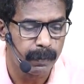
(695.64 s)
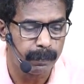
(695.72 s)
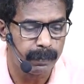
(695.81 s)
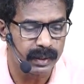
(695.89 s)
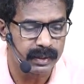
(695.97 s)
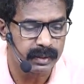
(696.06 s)

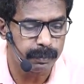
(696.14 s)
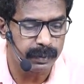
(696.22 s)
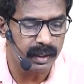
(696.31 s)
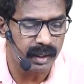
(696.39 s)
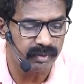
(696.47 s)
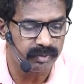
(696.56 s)
plus
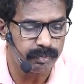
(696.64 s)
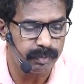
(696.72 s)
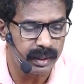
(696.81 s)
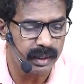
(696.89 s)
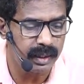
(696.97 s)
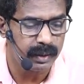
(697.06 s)
P of
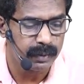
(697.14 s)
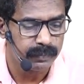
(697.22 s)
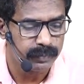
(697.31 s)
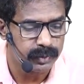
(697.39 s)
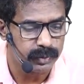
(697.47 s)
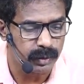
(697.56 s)
B,
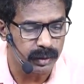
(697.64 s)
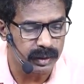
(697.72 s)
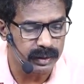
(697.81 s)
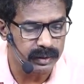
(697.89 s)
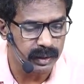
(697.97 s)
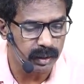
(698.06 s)
so it
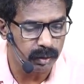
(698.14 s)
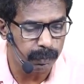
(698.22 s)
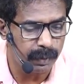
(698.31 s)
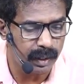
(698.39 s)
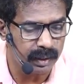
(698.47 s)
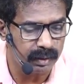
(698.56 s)
is
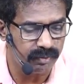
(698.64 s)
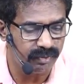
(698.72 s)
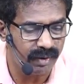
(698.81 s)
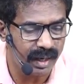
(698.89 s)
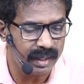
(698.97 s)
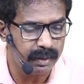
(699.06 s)

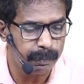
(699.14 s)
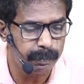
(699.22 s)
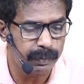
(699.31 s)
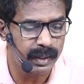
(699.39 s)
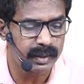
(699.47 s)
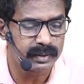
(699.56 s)
0.5
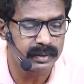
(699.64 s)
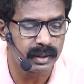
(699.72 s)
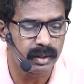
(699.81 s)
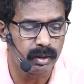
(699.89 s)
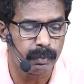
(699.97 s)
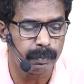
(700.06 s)
plus
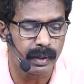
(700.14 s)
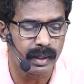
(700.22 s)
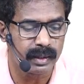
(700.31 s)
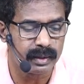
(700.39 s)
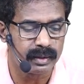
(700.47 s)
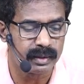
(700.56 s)

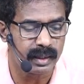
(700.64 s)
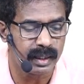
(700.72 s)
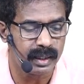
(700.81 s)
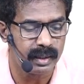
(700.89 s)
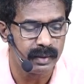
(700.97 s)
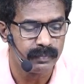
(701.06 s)

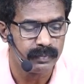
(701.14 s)
0.3,